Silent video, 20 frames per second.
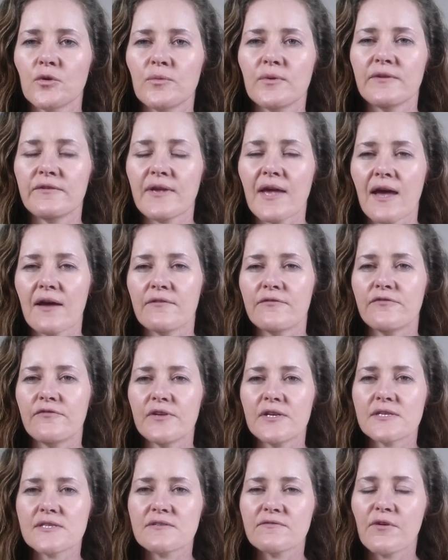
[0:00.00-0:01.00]
We have
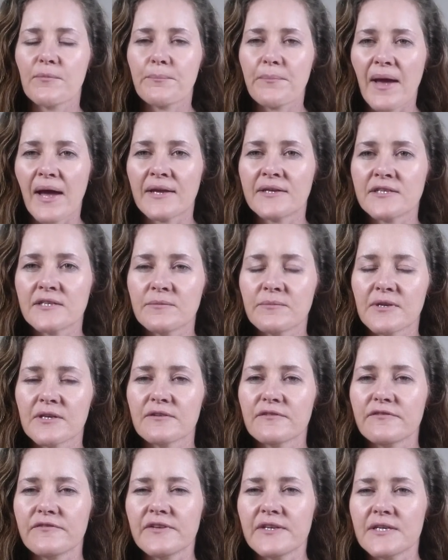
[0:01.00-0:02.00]
fears of
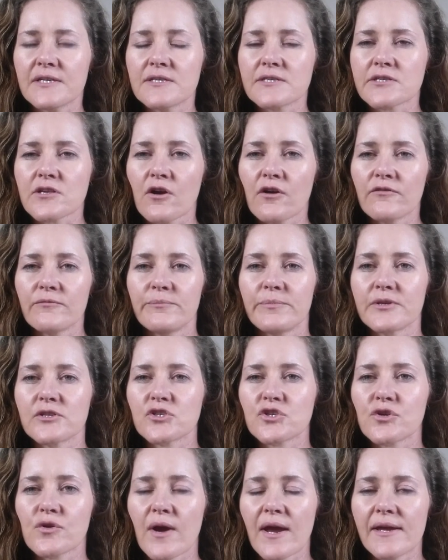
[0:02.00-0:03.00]
abandonment, fears of
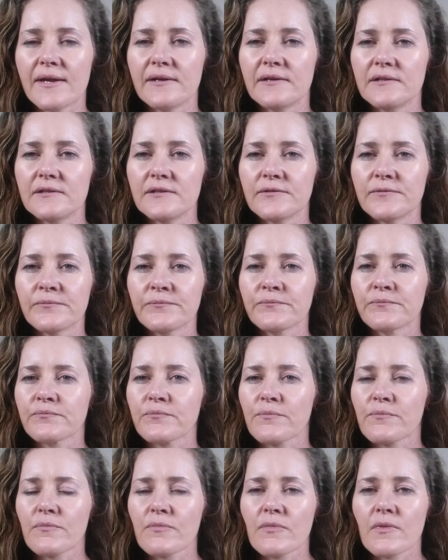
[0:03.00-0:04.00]
betrayal,
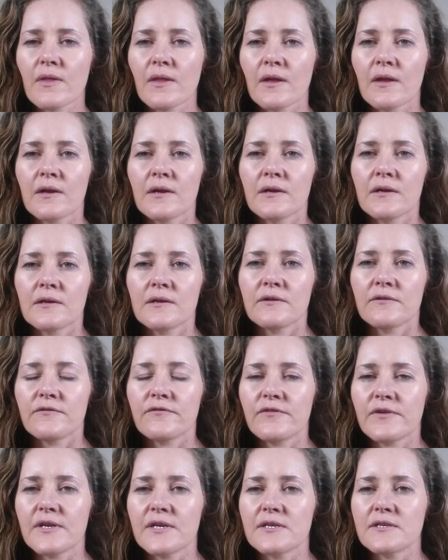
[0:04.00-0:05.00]

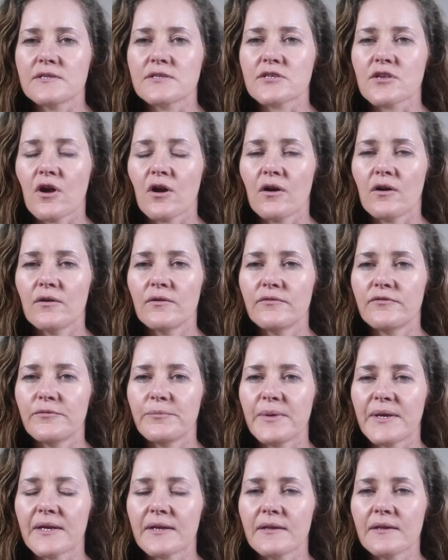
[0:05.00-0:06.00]
fears
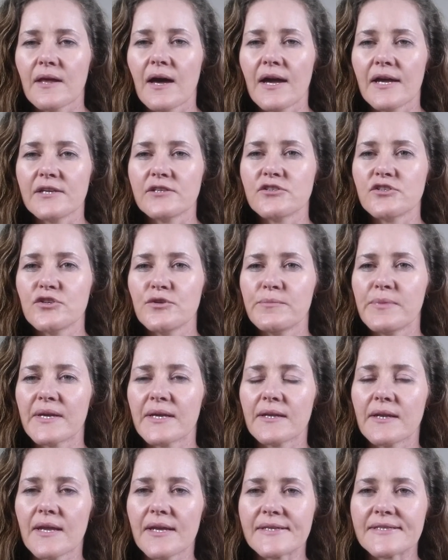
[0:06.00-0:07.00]
of being lied to,
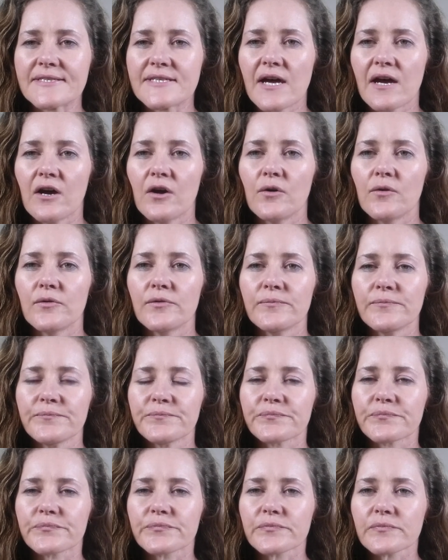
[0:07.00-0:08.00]
being let down,
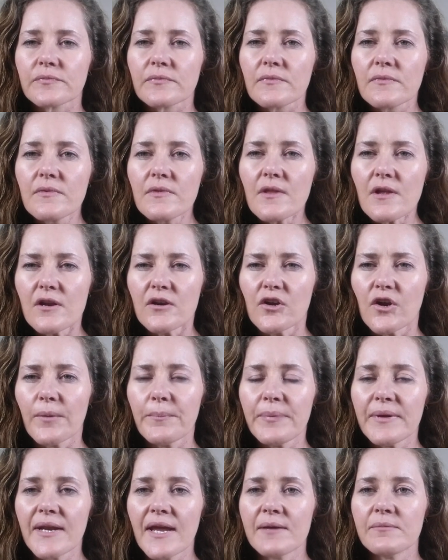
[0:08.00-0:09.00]

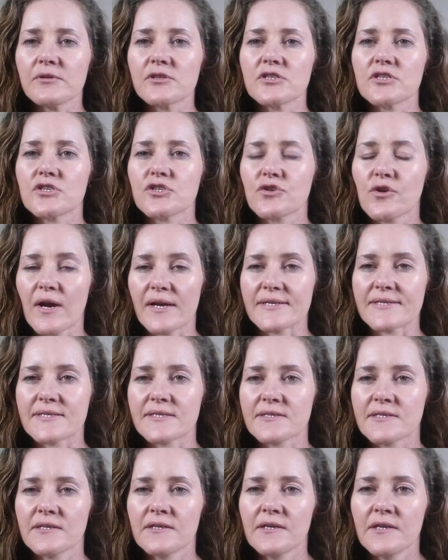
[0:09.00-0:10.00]
not being able to
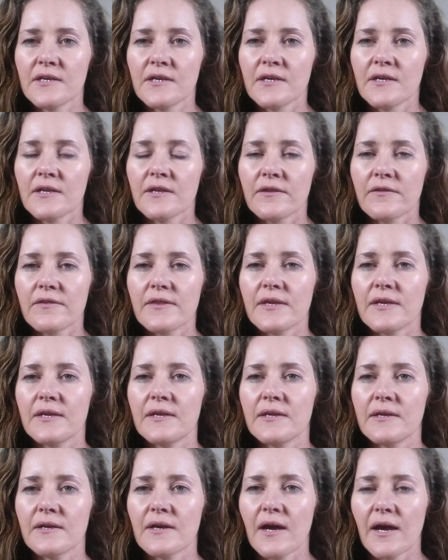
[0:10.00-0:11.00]
trust
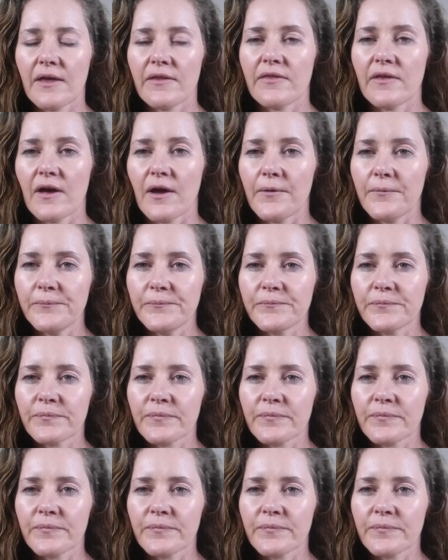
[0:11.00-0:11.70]
the other.